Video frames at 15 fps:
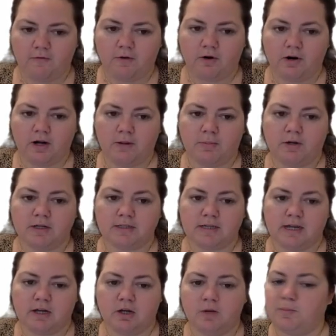We're going to put a
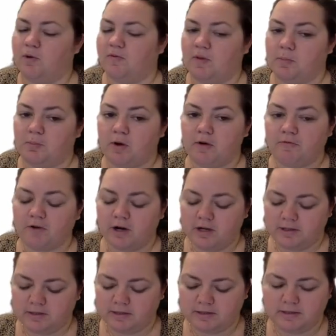title, movie
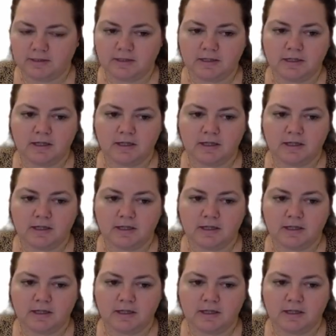preference.